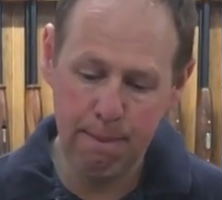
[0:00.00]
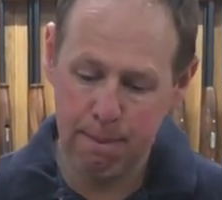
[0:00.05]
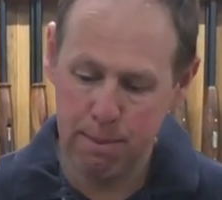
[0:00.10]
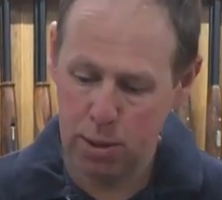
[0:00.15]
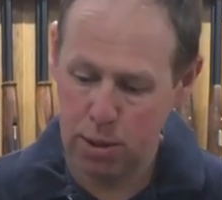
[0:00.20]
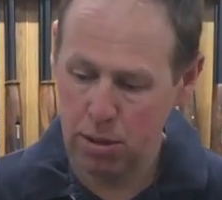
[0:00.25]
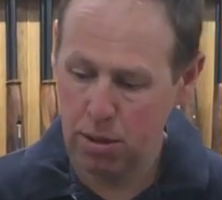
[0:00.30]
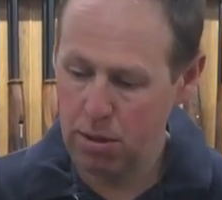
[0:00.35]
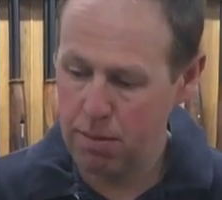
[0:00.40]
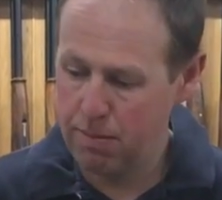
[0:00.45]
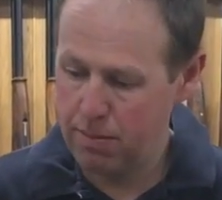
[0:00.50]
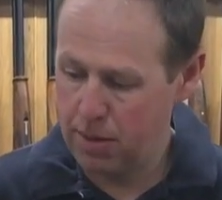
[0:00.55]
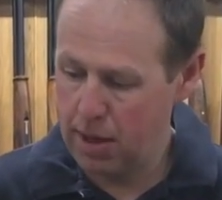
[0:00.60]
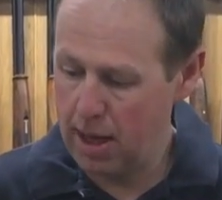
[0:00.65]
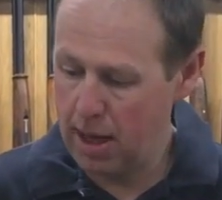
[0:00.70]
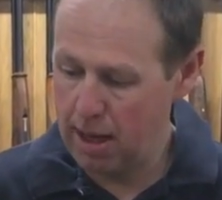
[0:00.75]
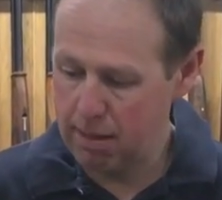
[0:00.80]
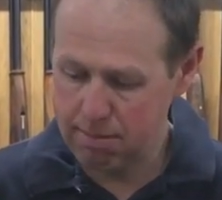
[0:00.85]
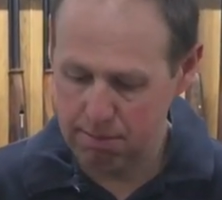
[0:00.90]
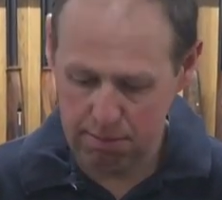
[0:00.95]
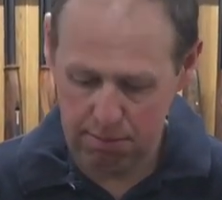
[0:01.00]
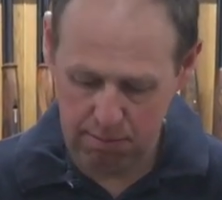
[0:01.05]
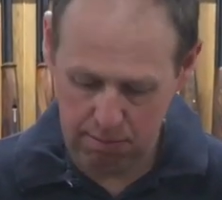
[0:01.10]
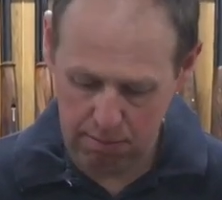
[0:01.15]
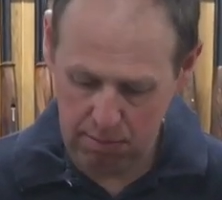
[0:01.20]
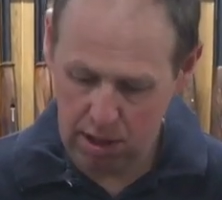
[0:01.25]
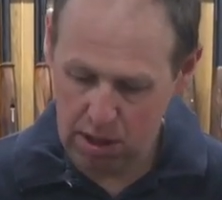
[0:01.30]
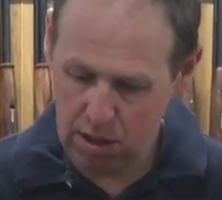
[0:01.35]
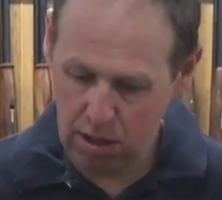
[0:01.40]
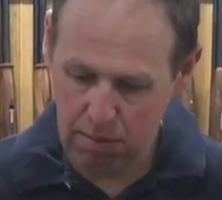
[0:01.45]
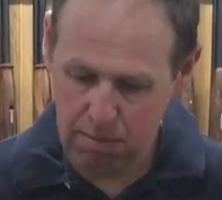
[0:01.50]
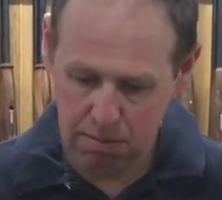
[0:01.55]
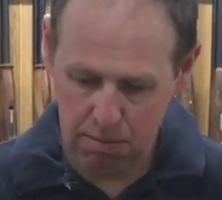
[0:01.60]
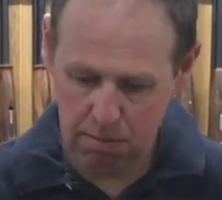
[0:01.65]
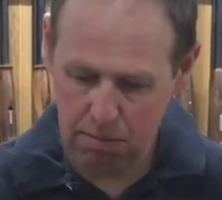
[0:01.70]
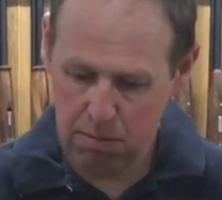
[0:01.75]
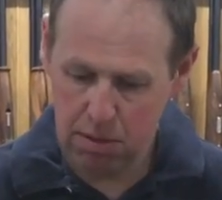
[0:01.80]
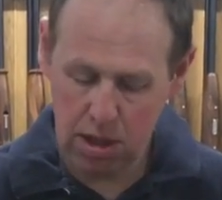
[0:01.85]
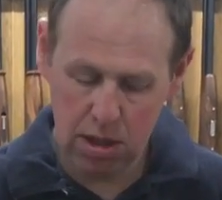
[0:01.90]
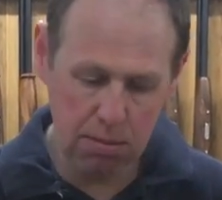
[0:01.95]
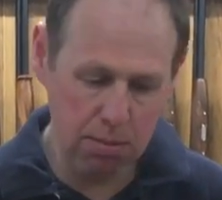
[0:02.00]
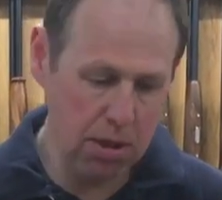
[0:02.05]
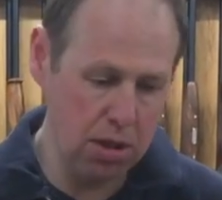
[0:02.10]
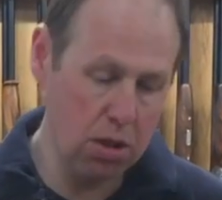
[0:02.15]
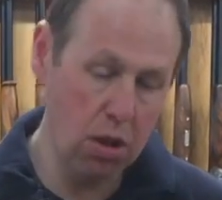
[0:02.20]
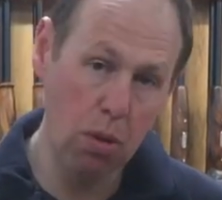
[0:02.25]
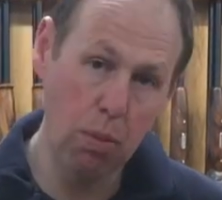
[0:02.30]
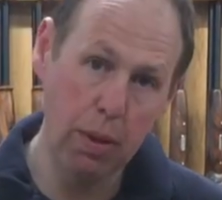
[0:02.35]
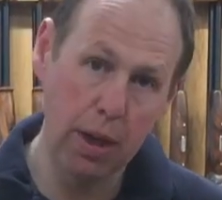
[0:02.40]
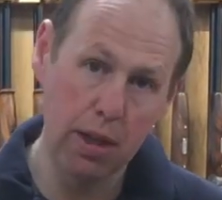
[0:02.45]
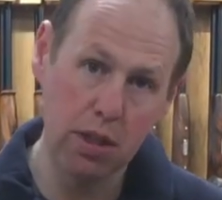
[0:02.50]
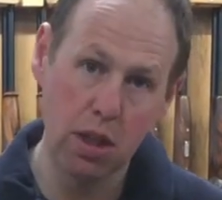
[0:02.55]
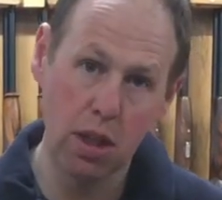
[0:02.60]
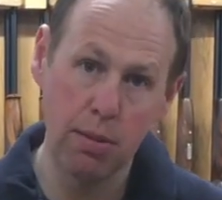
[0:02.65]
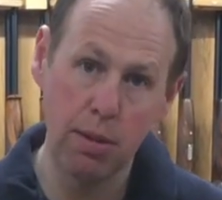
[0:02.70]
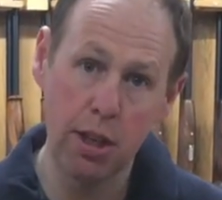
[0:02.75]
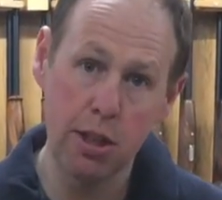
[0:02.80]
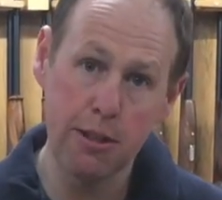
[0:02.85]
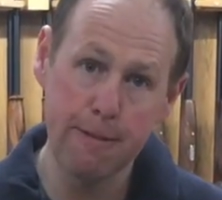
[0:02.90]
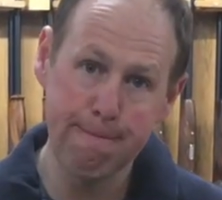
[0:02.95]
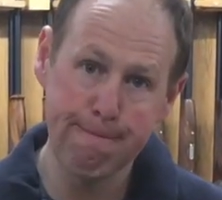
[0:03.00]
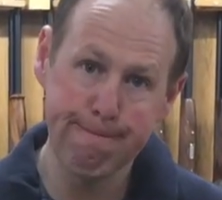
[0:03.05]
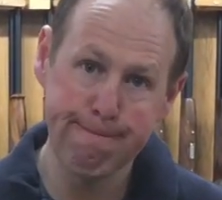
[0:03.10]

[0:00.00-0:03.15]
So yeah, these are my two picks at the minute.